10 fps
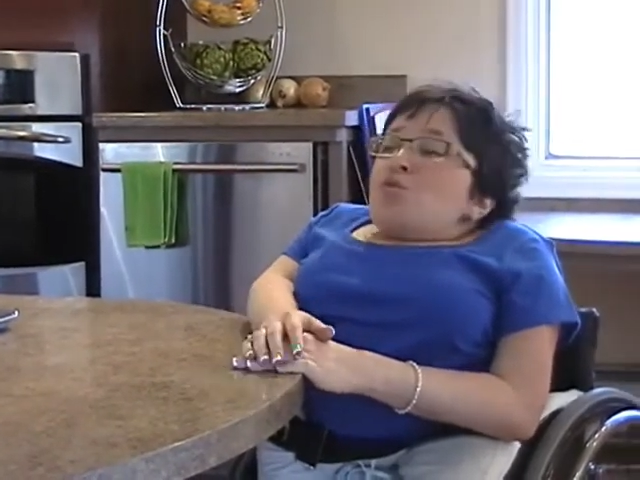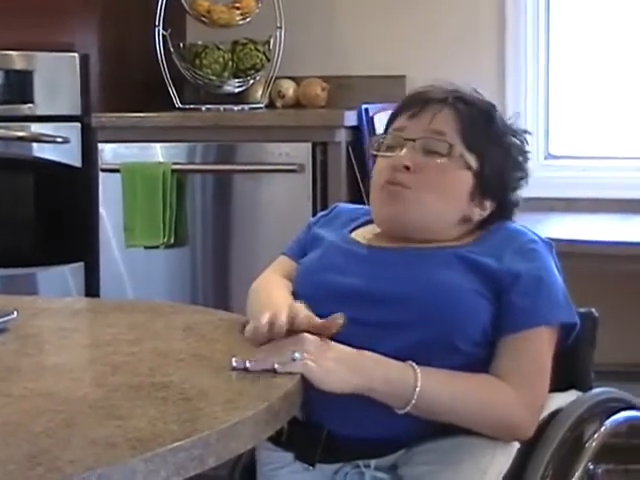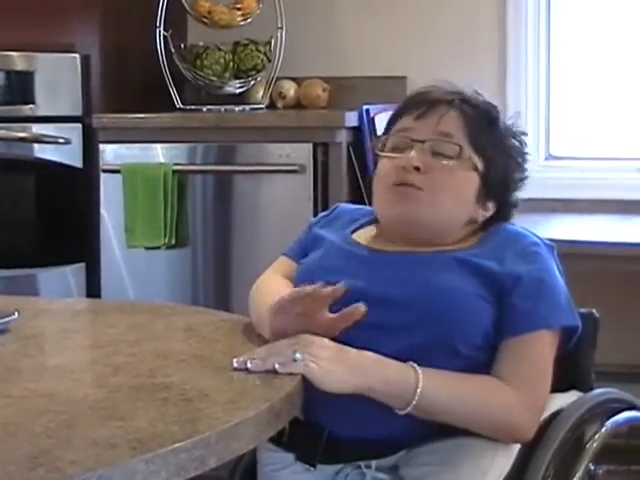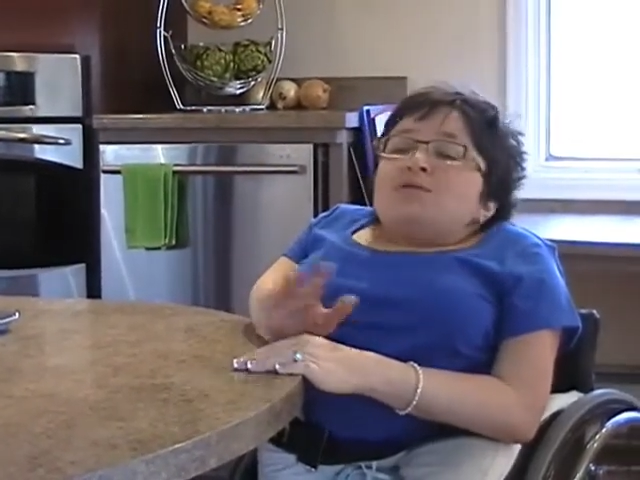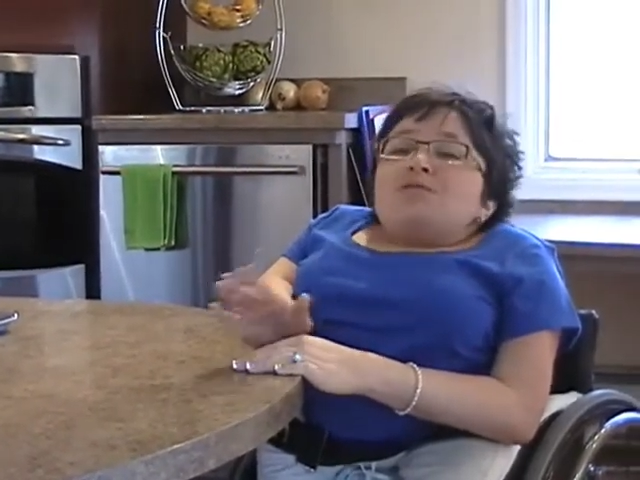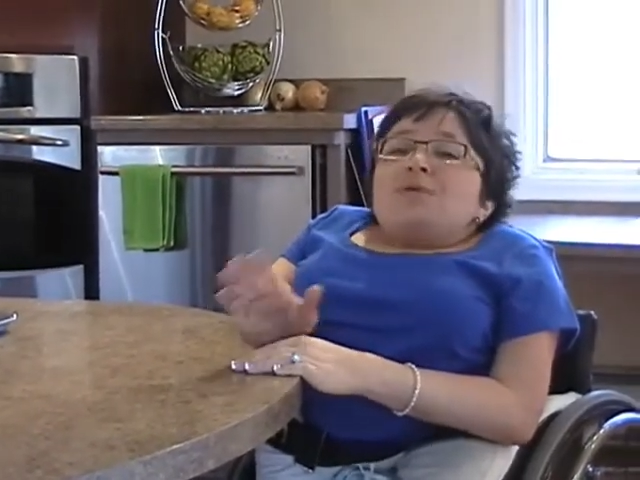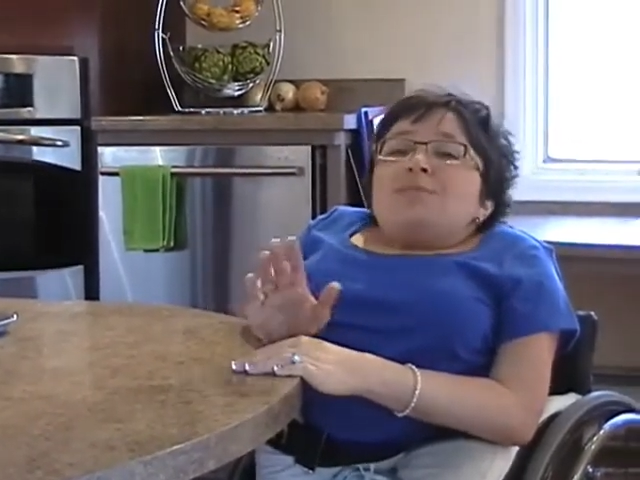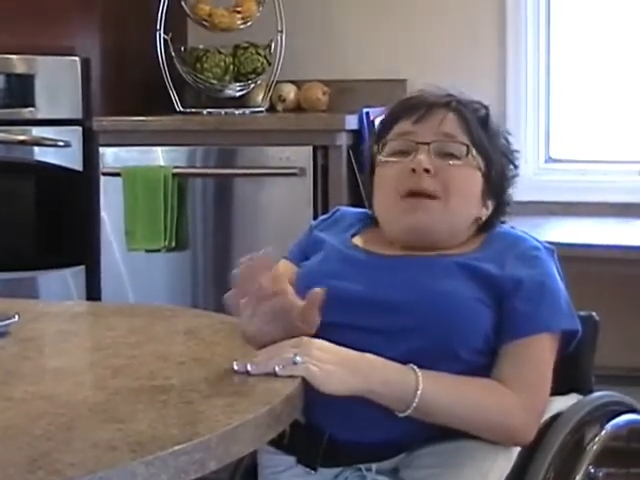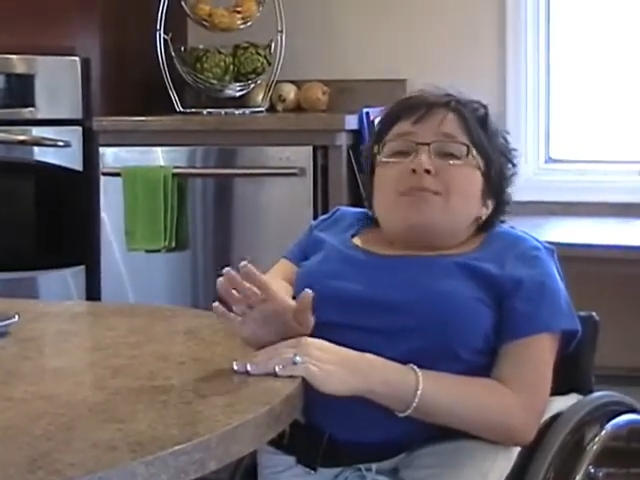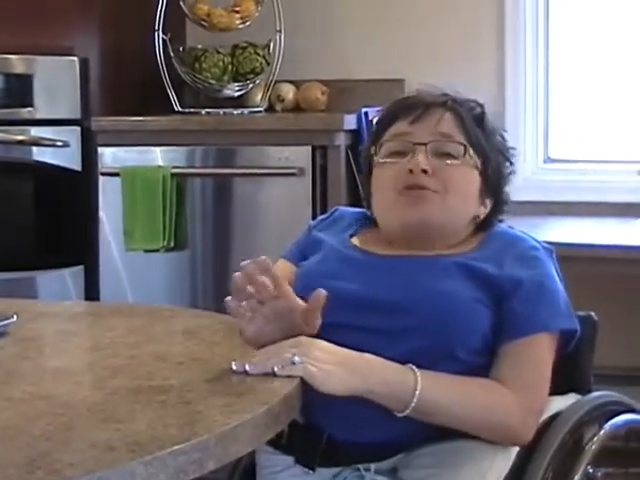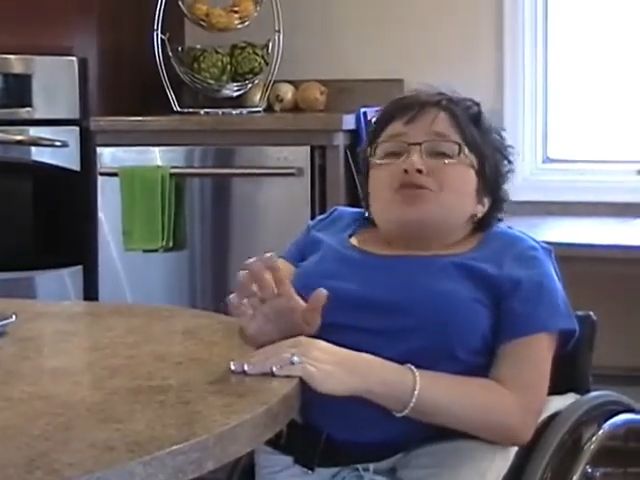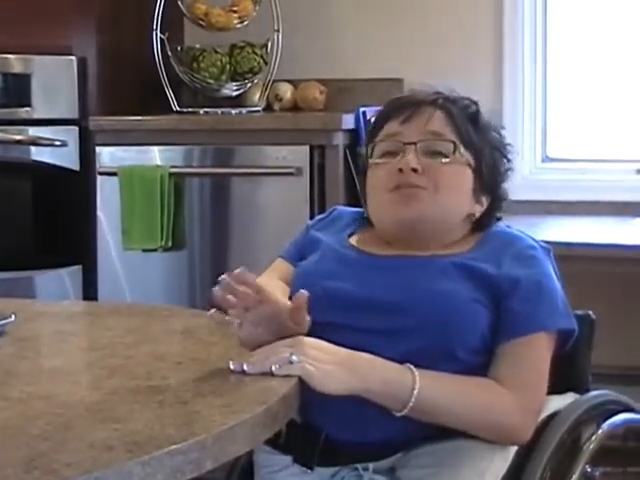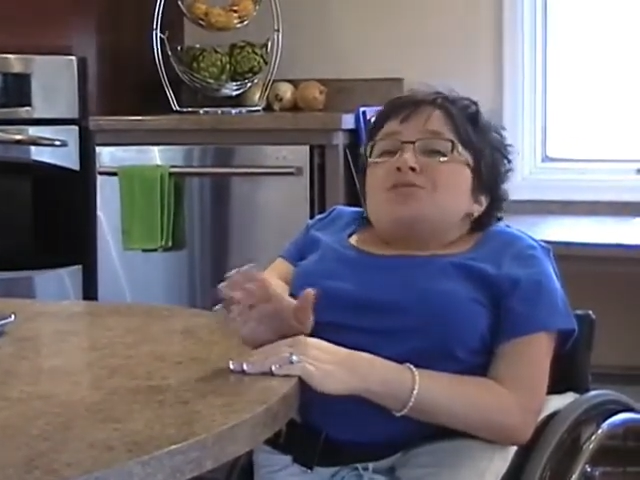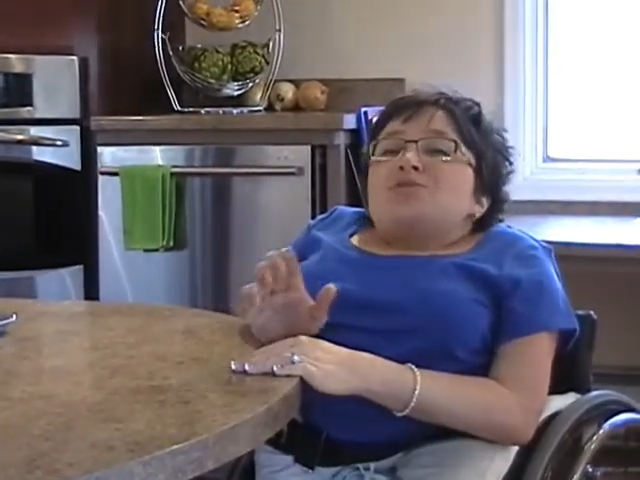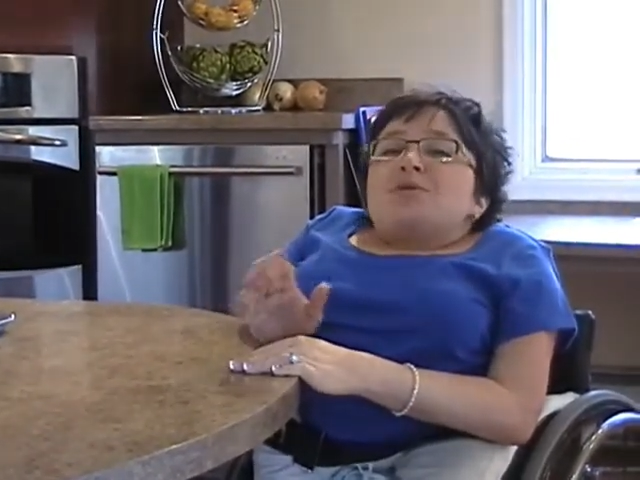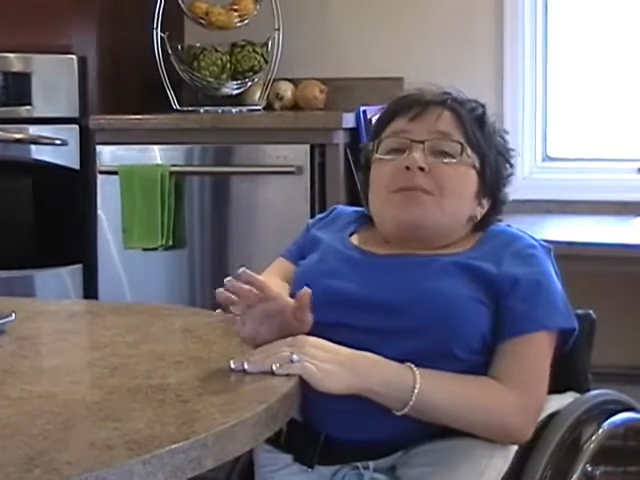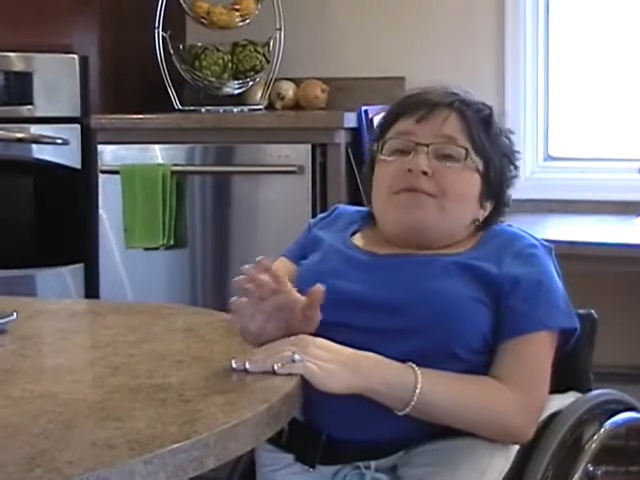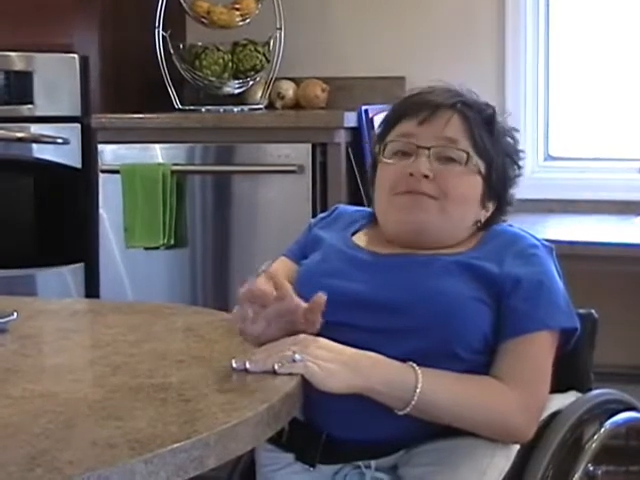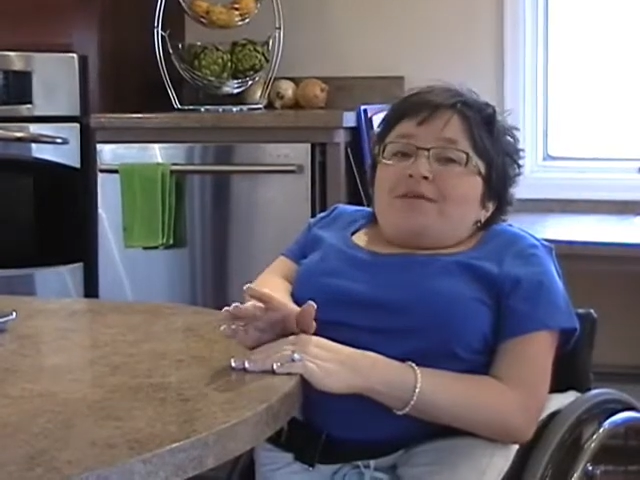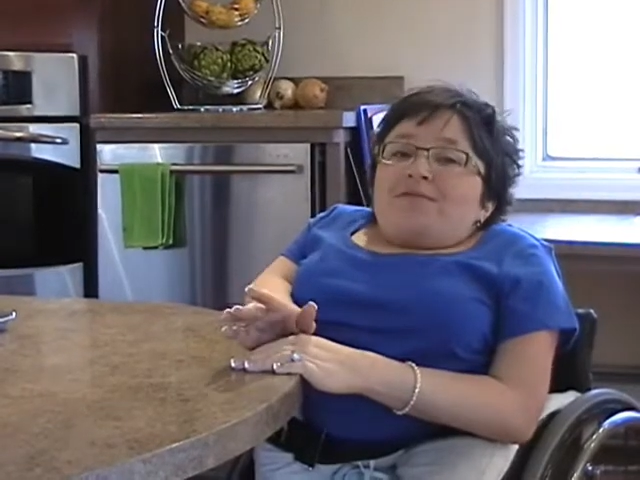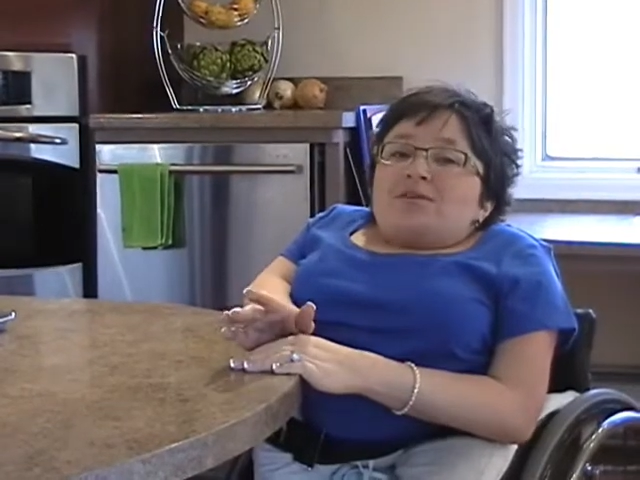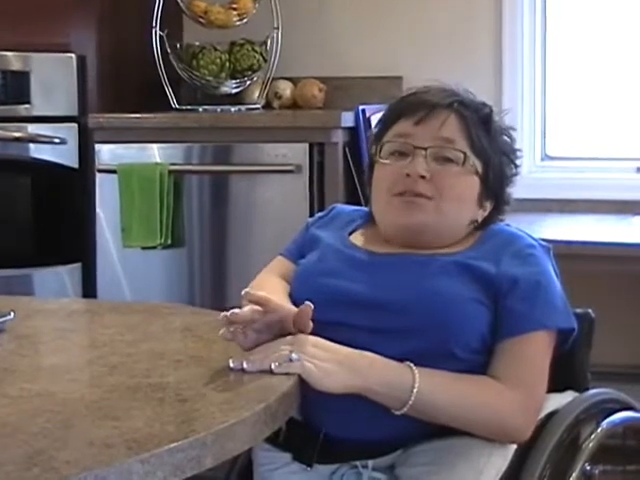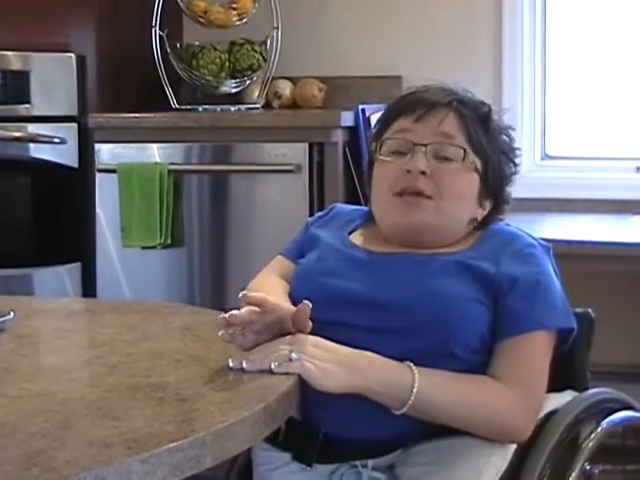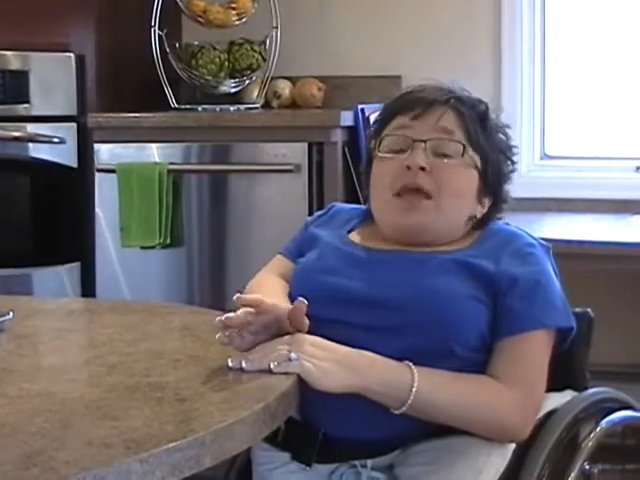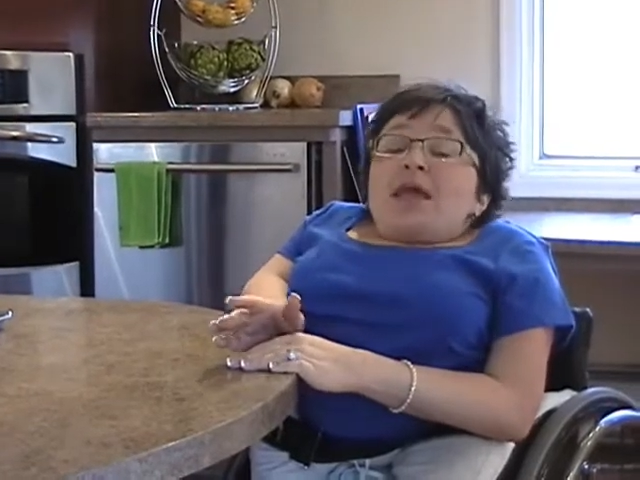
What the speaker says: Roasted red pepper soup is one of my favorites,